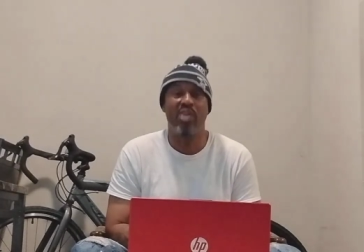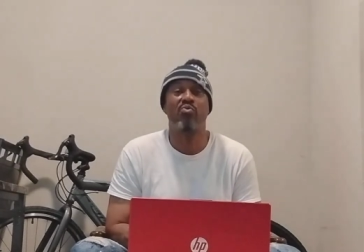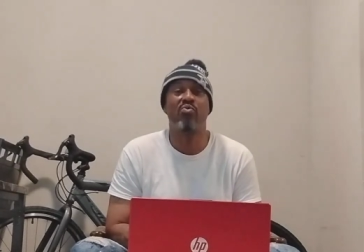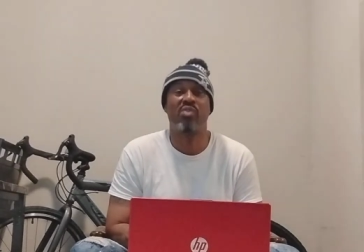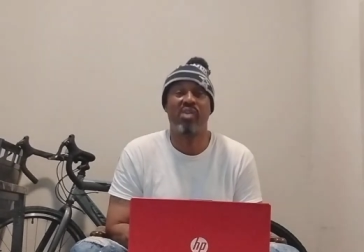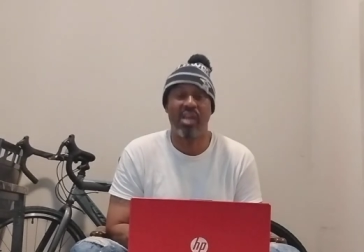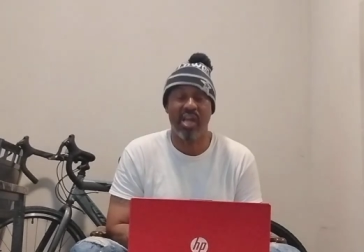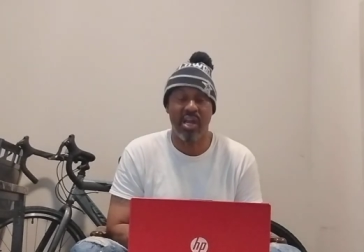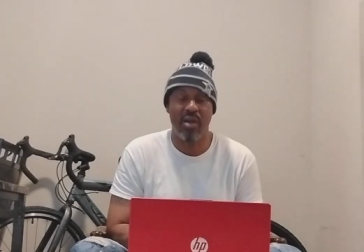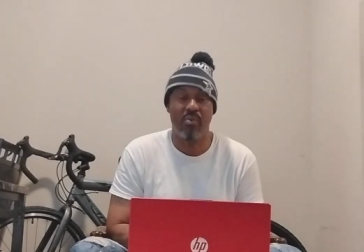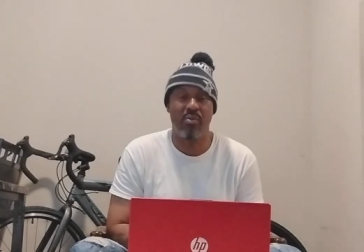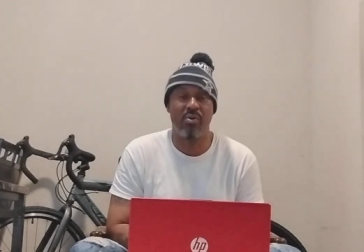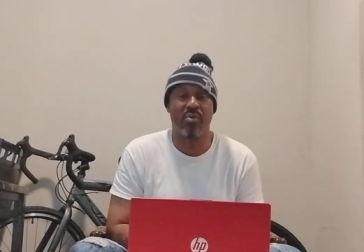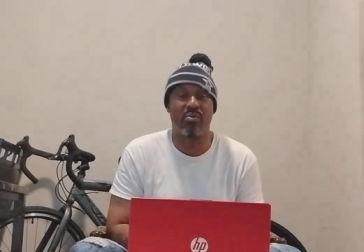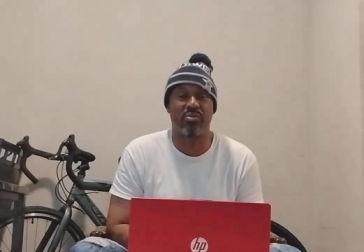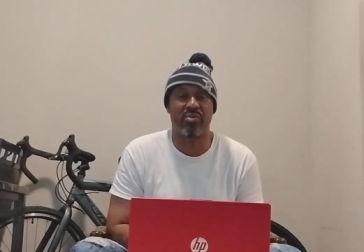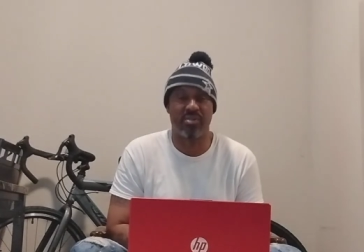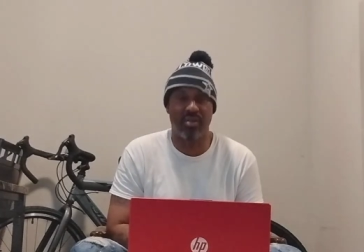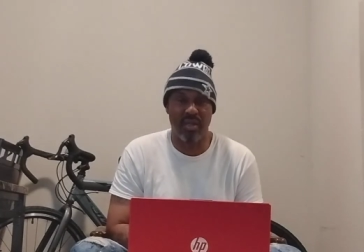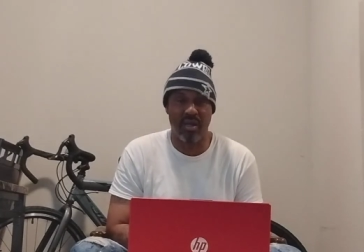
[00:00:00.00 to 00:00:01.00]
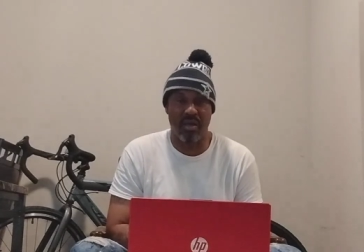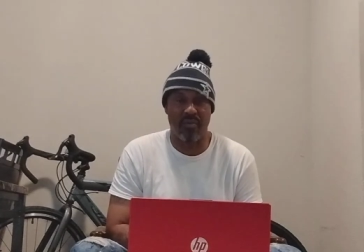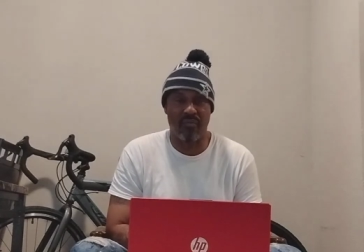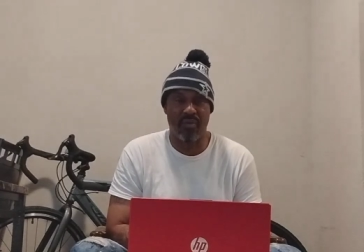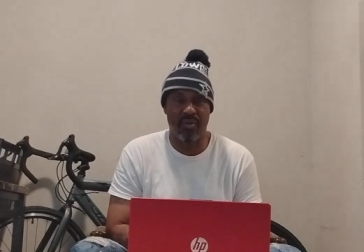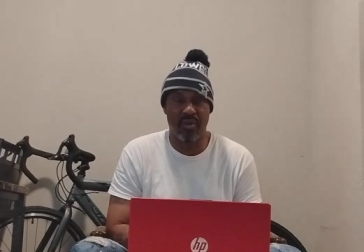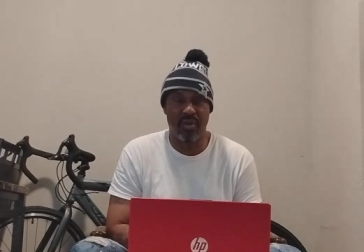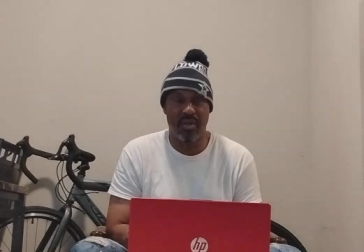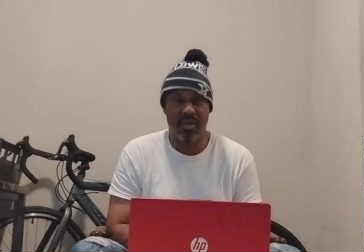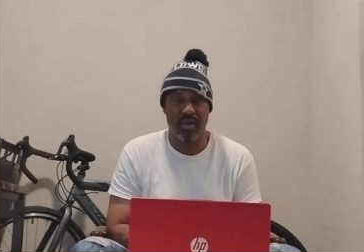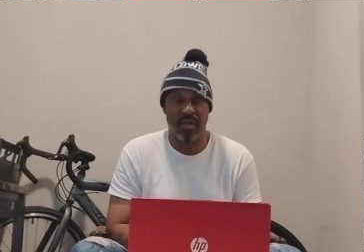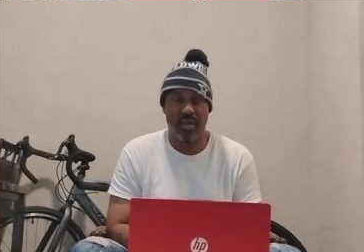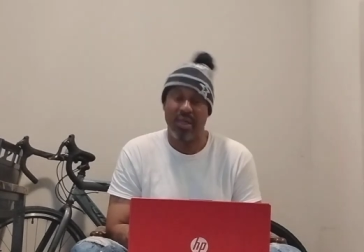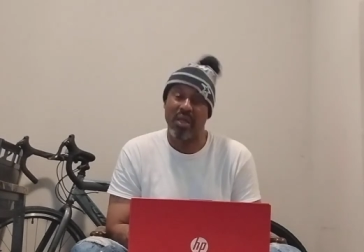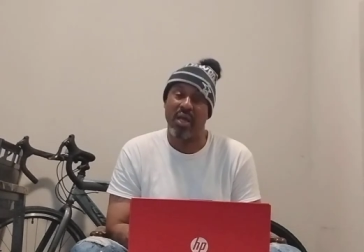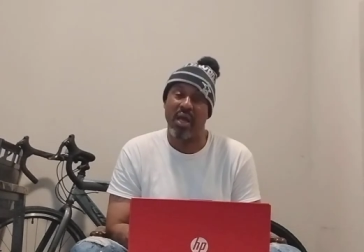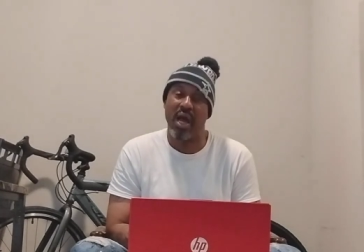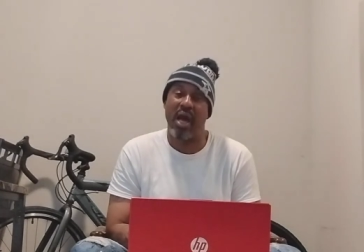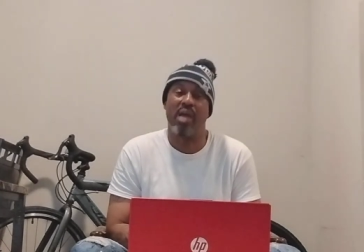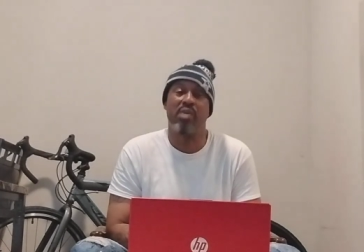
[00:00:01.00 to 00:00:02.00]
you carry yourself,
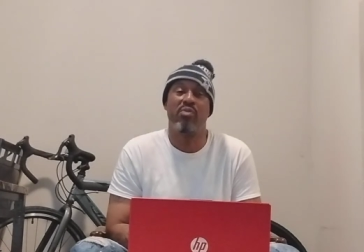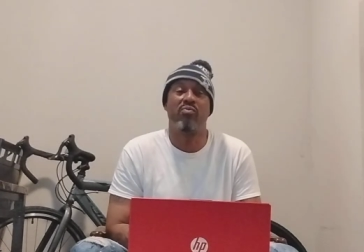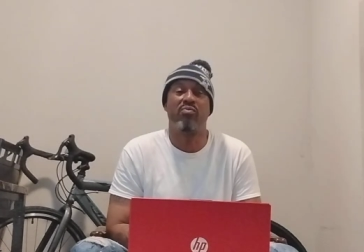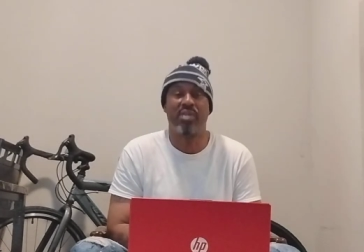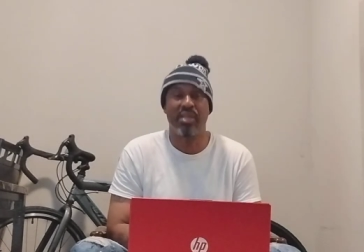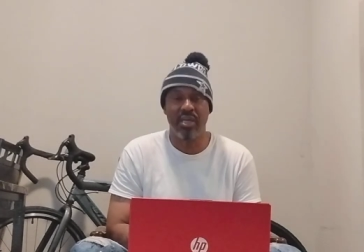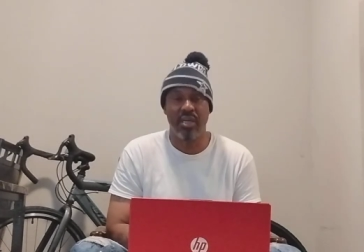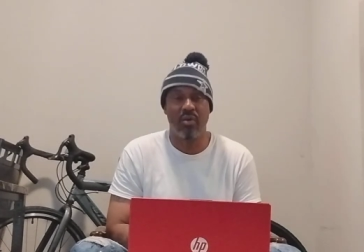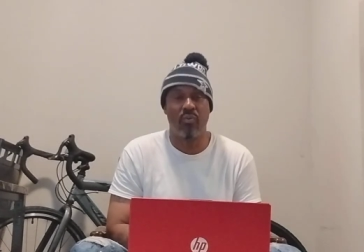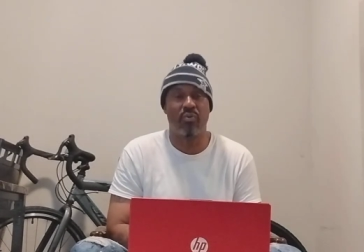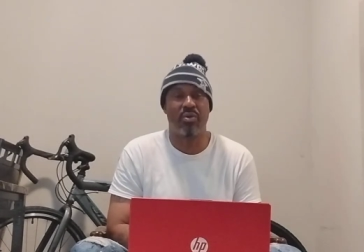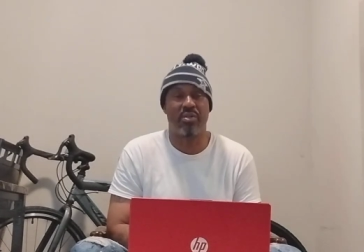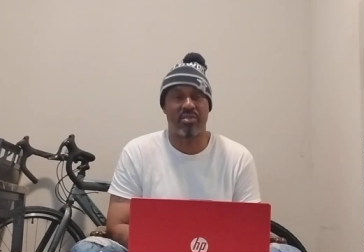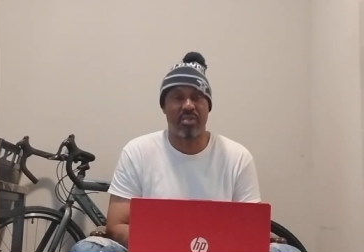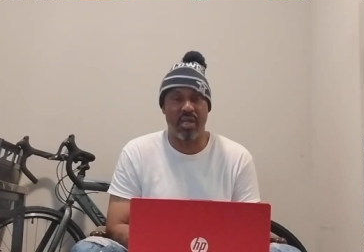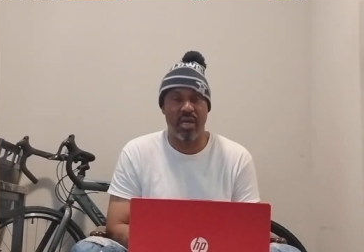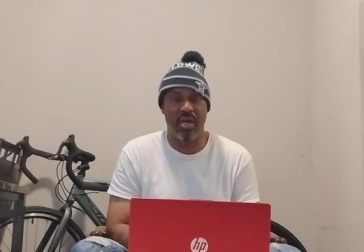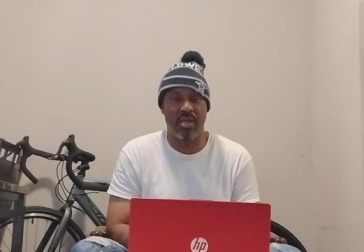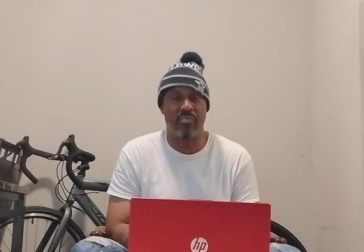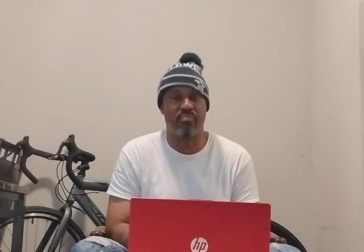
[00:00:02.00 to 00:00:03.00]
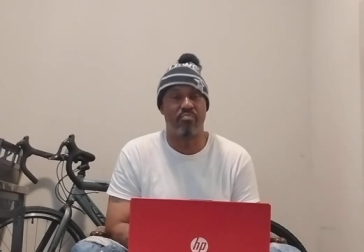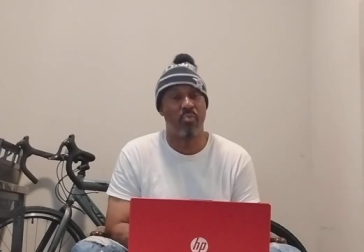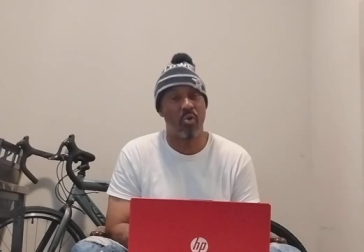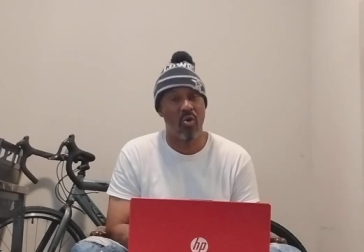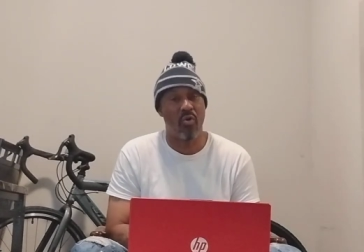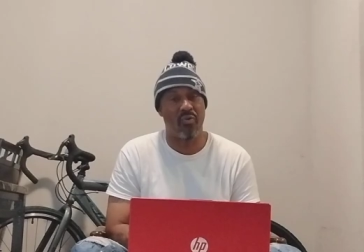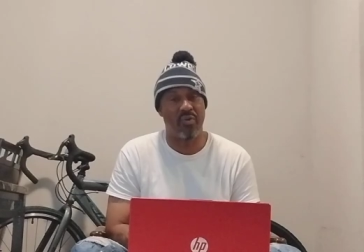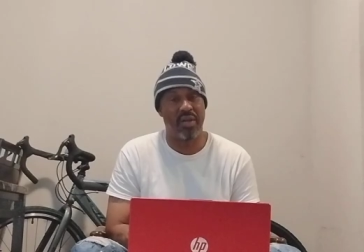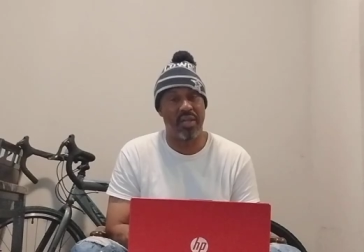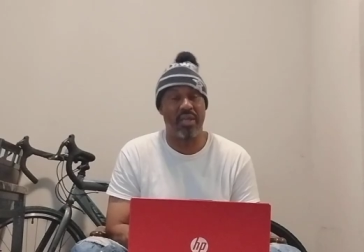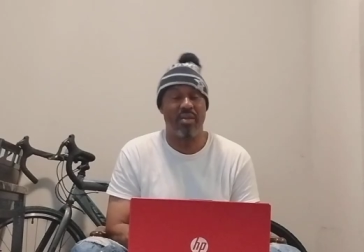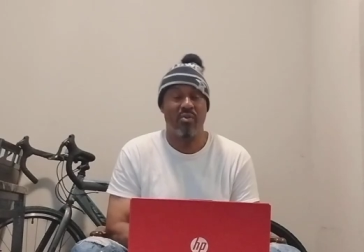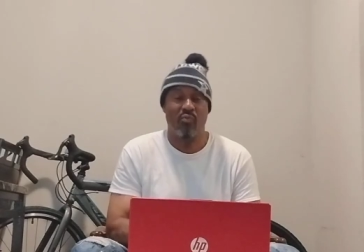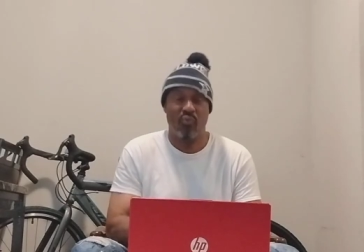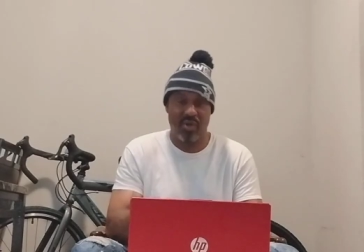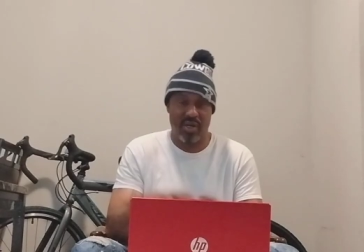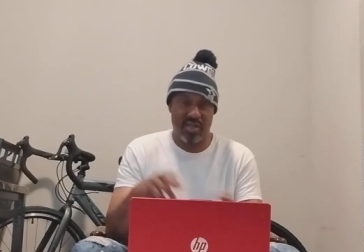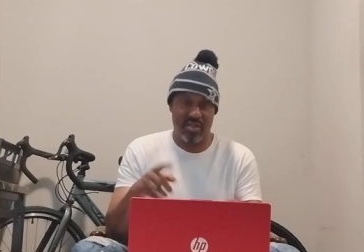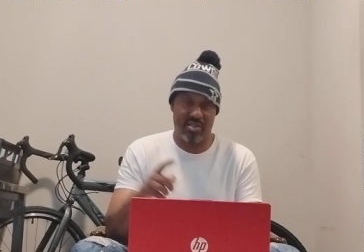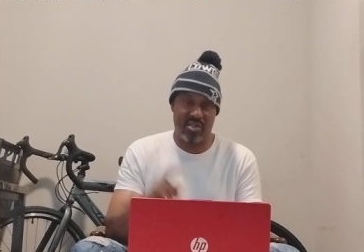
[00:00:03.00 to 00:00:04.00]
how you deal with things morally,
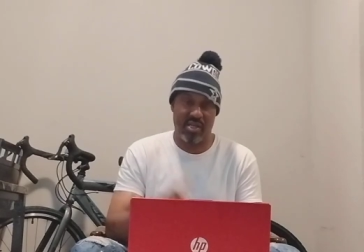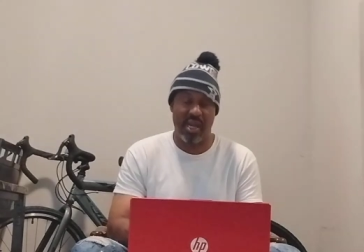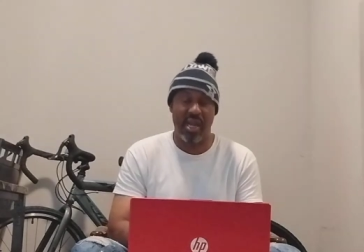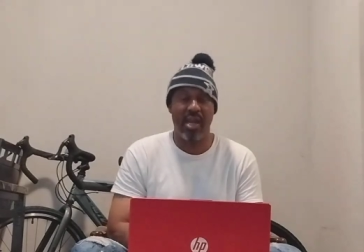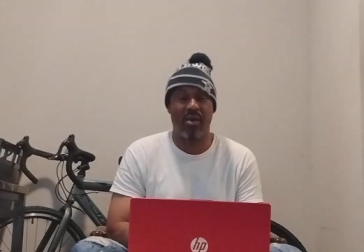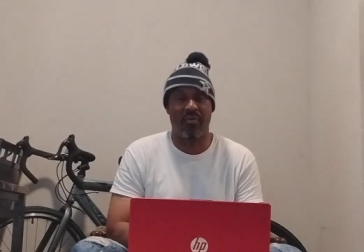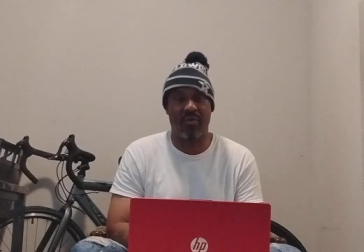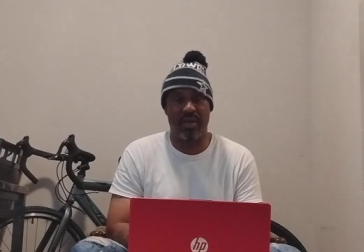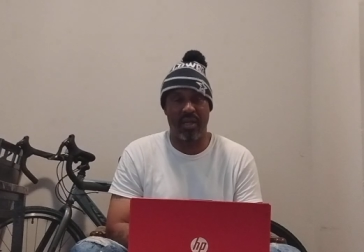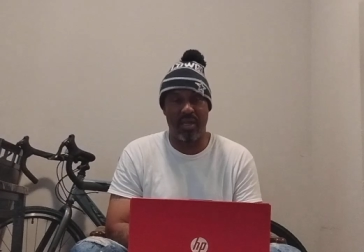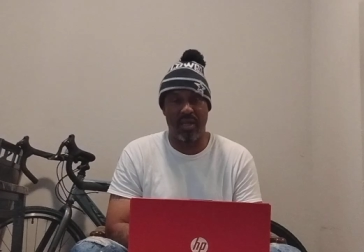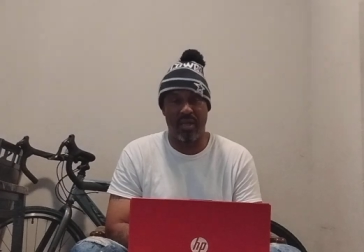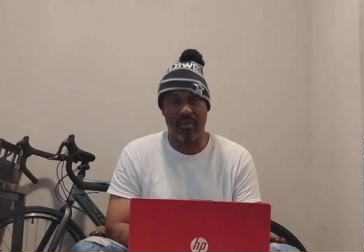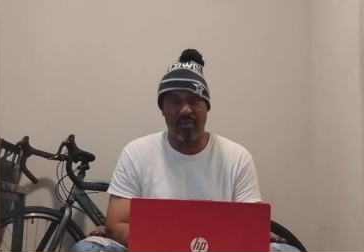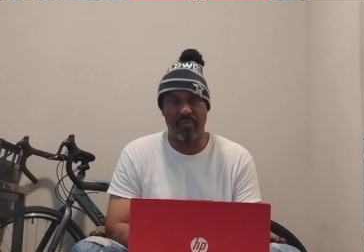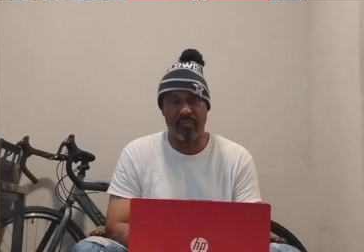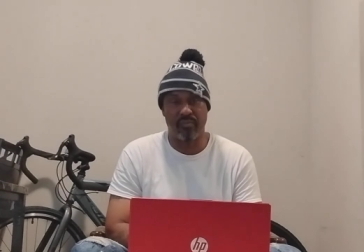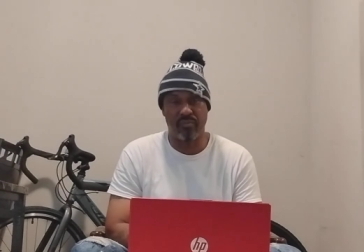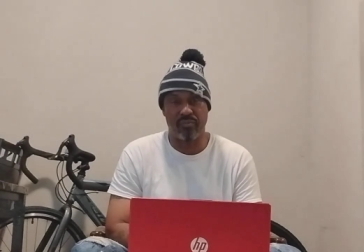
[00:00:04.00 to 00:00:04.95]
with integrity,